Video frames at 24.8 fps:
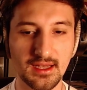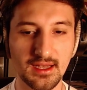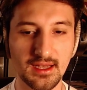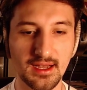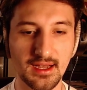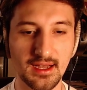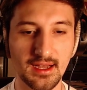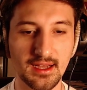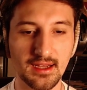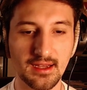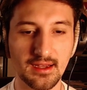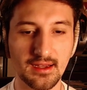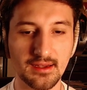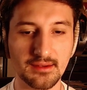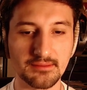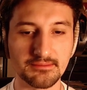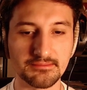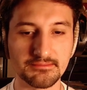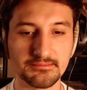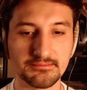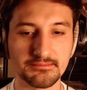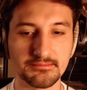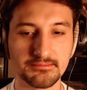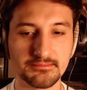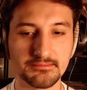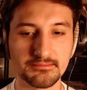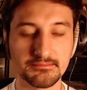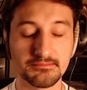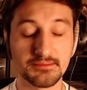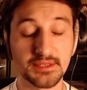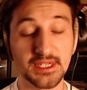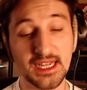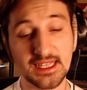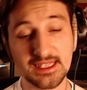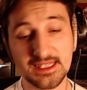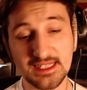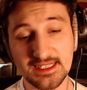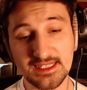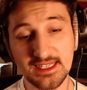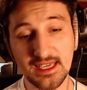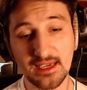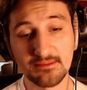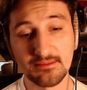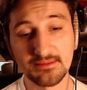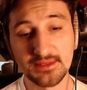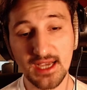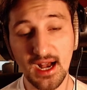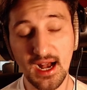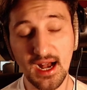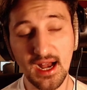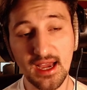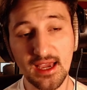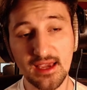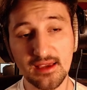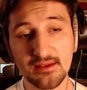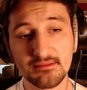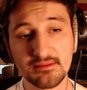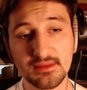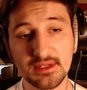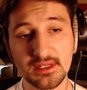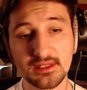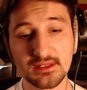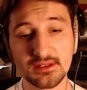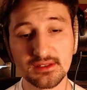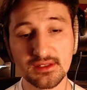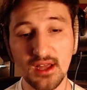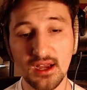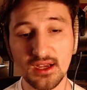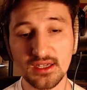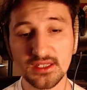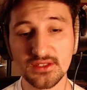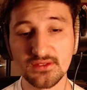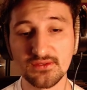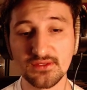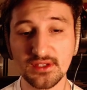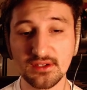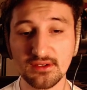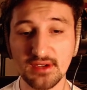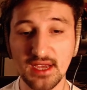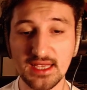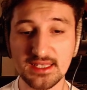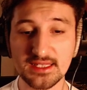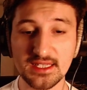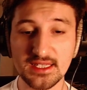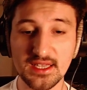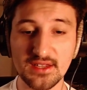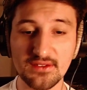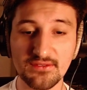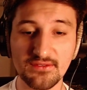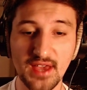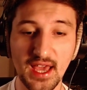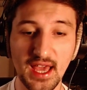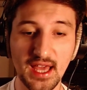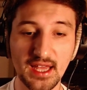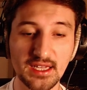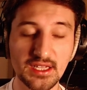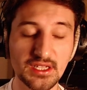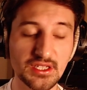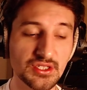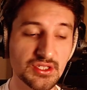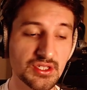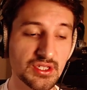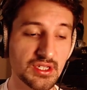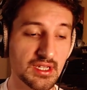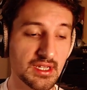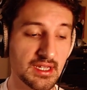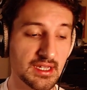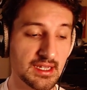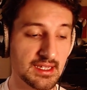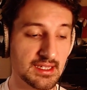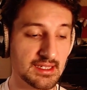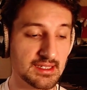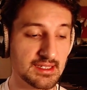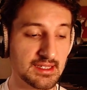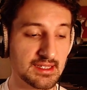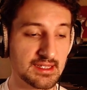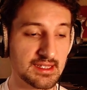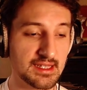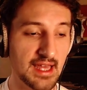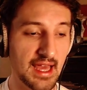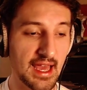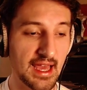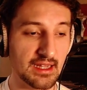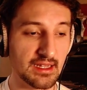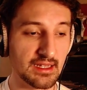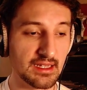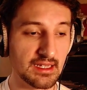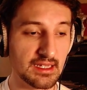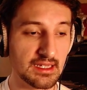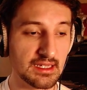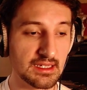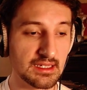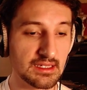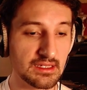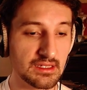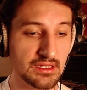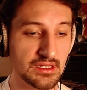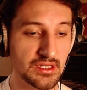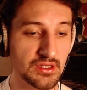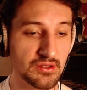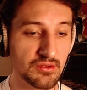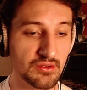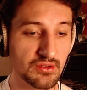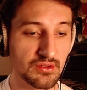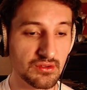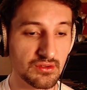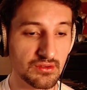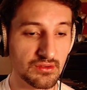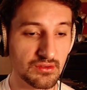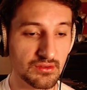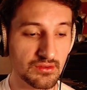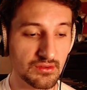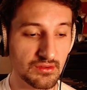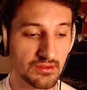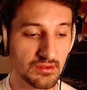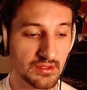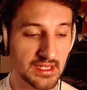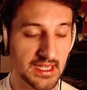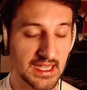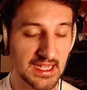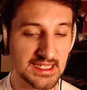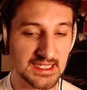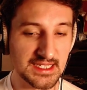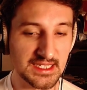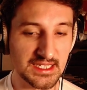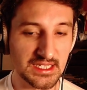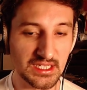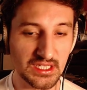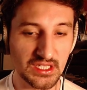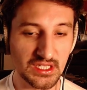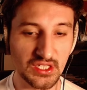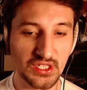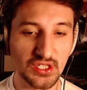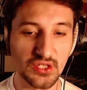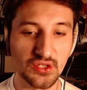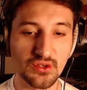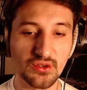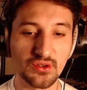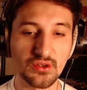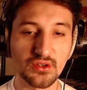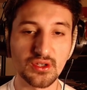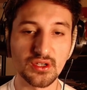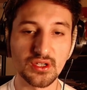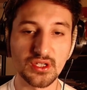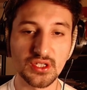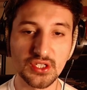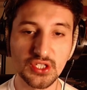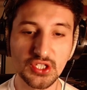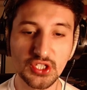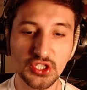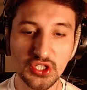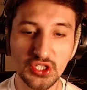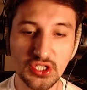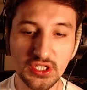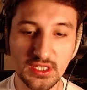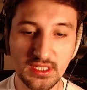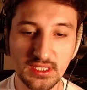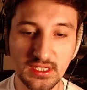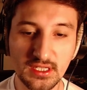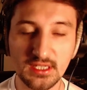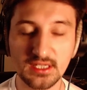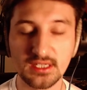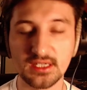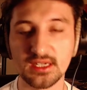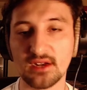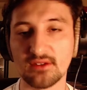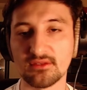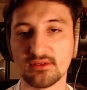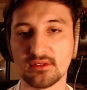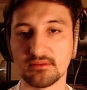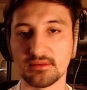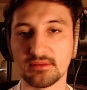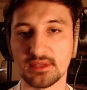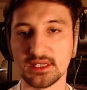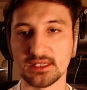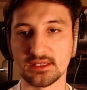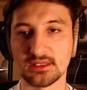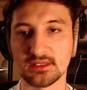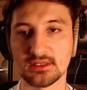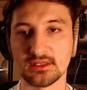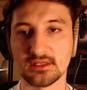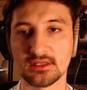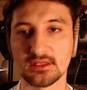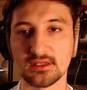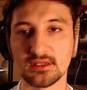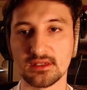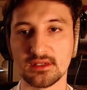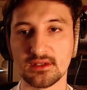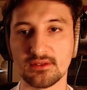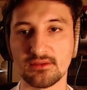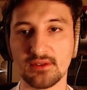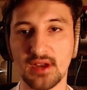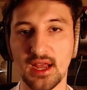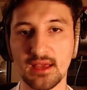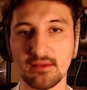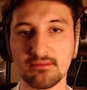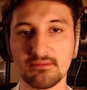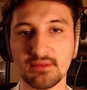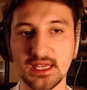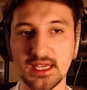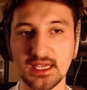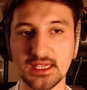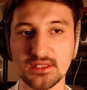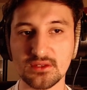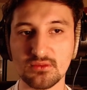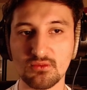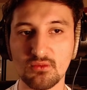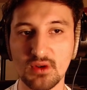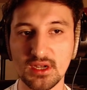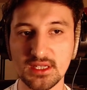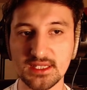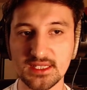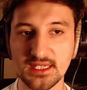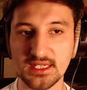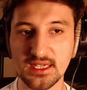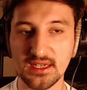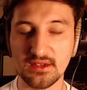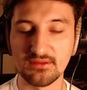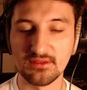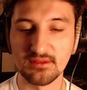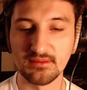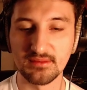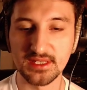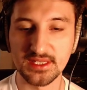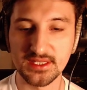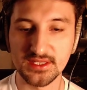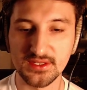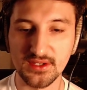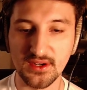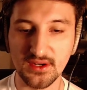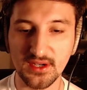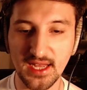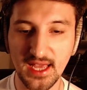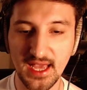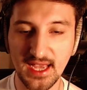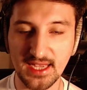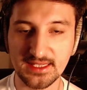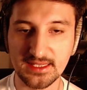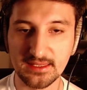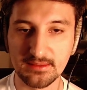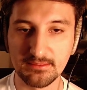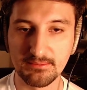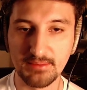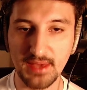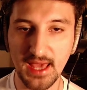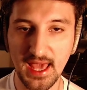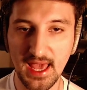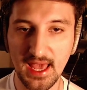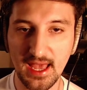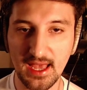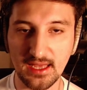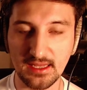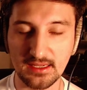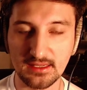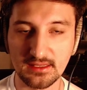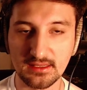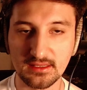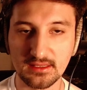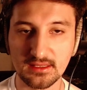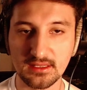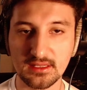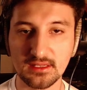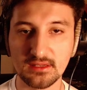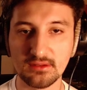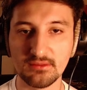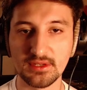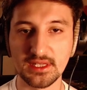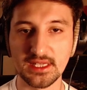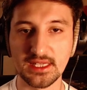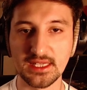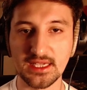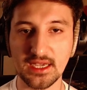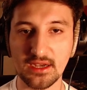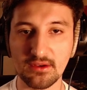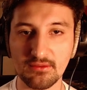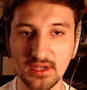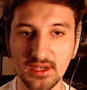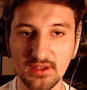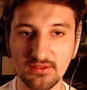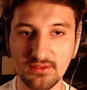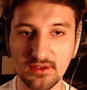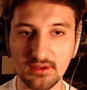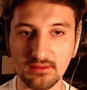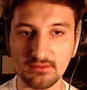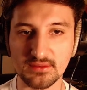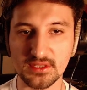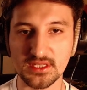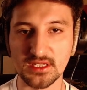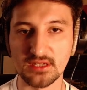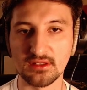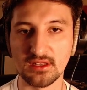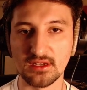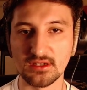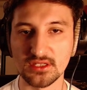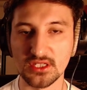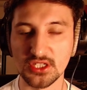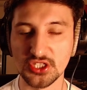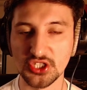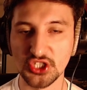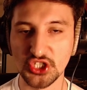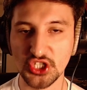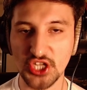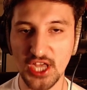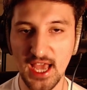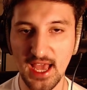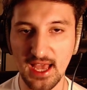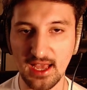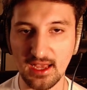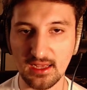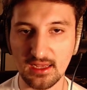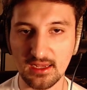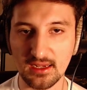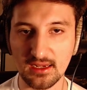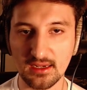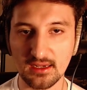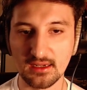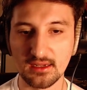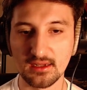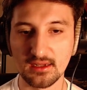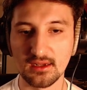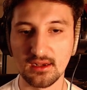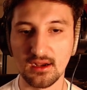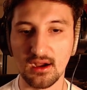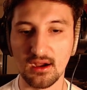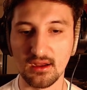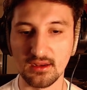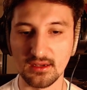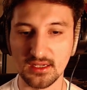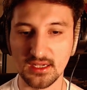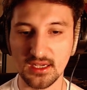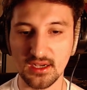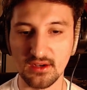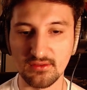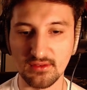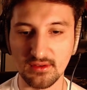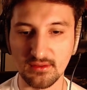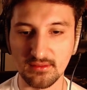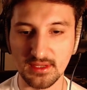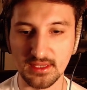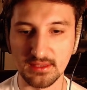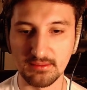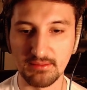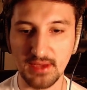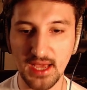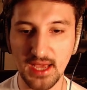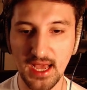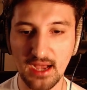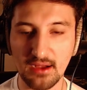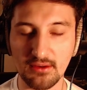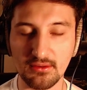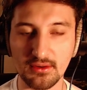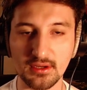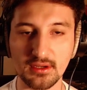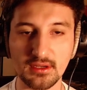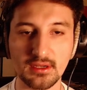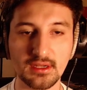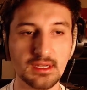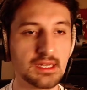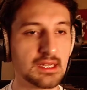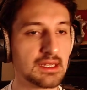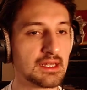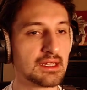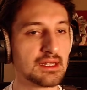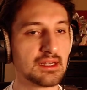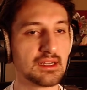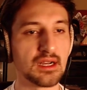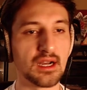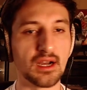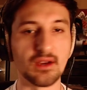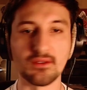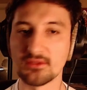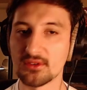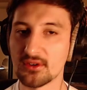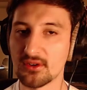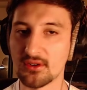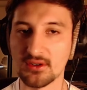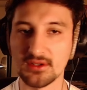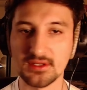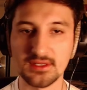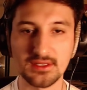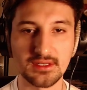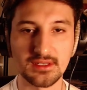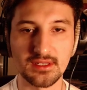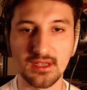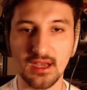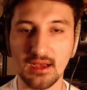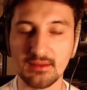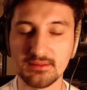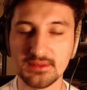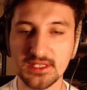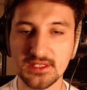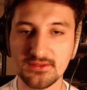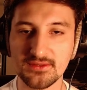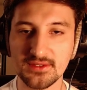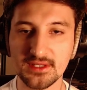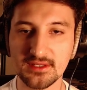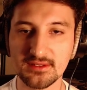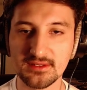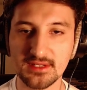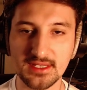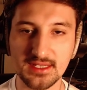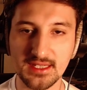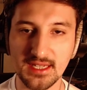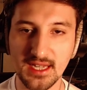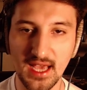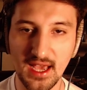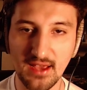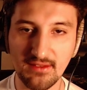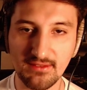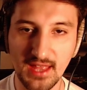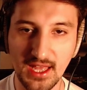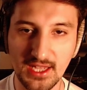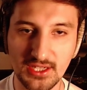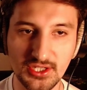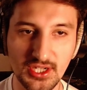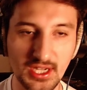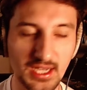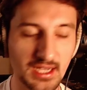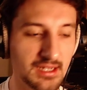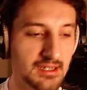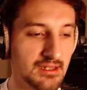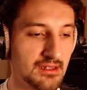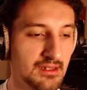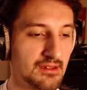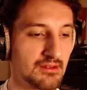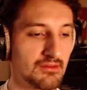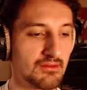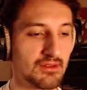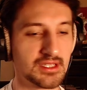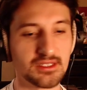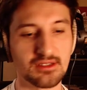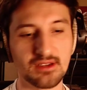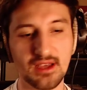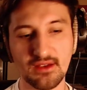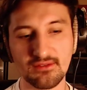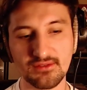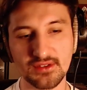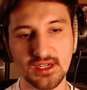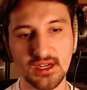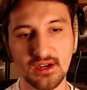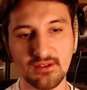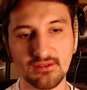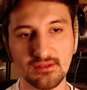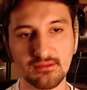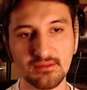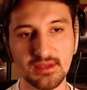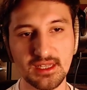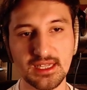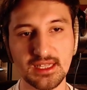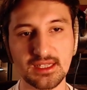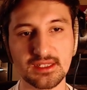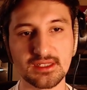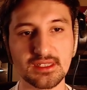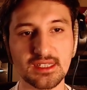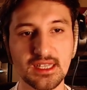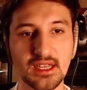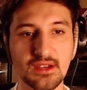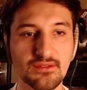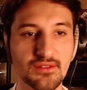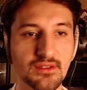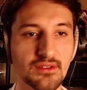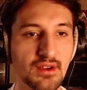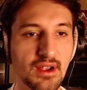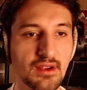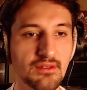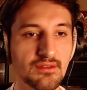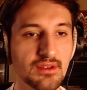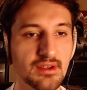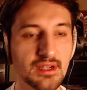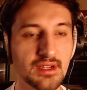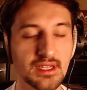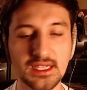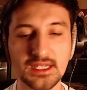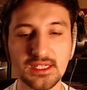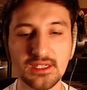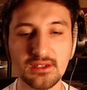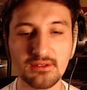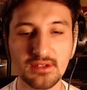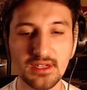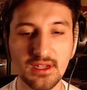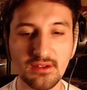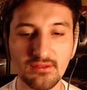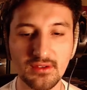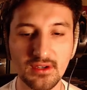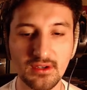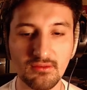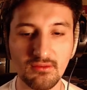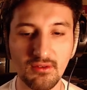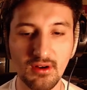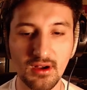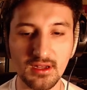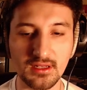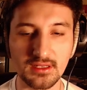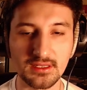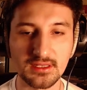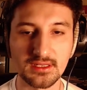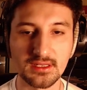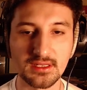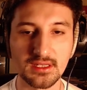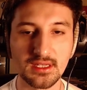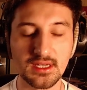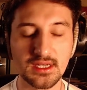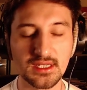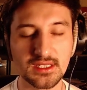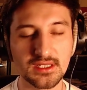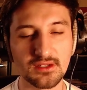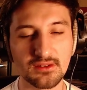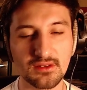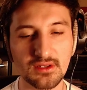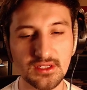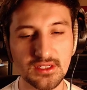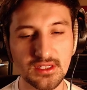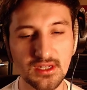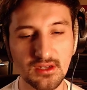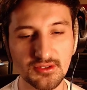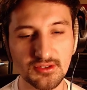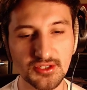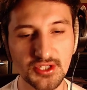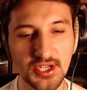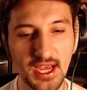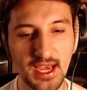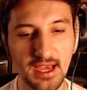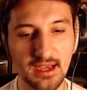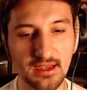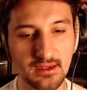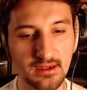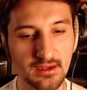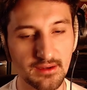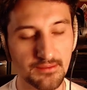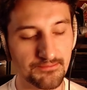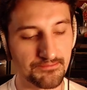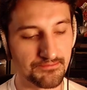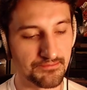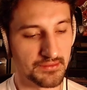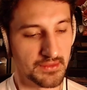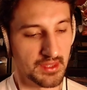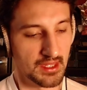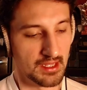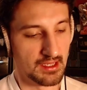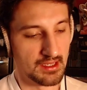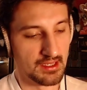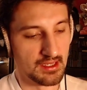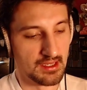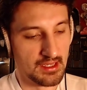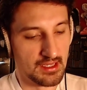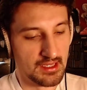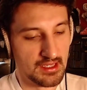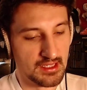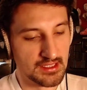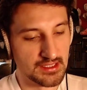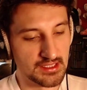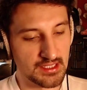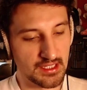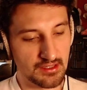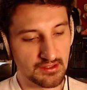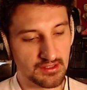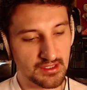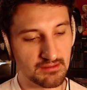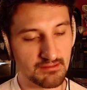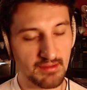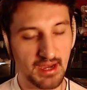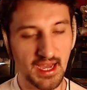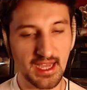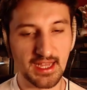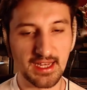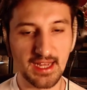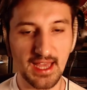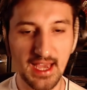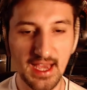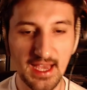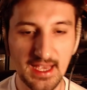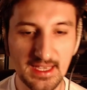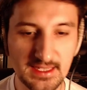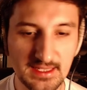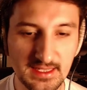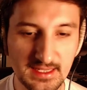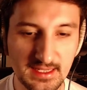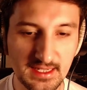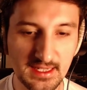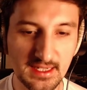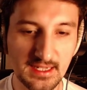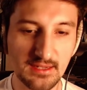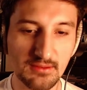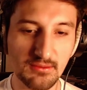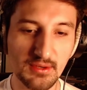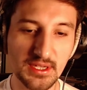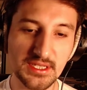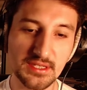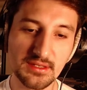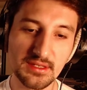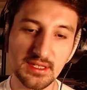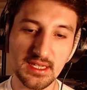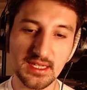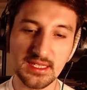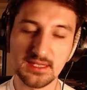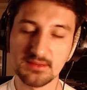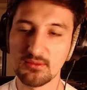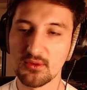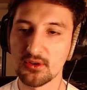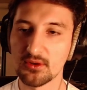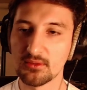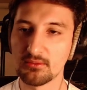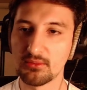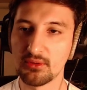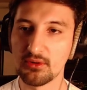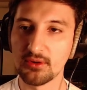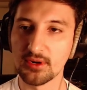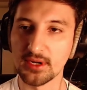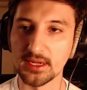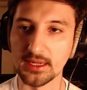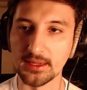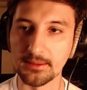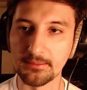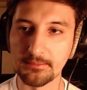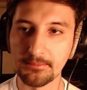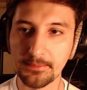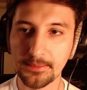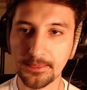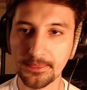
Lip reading: But at the same time, Locke's view has the advantage that you can secure good governments, right? Because once governments start acting bad, we can get rid of them. So there's a check on government power. Of course, Hobbes's view doesn't have that check. Once you have a government, it's there forever. It can do whatever it wants. So there's no check. So you might ask, what you think is more important?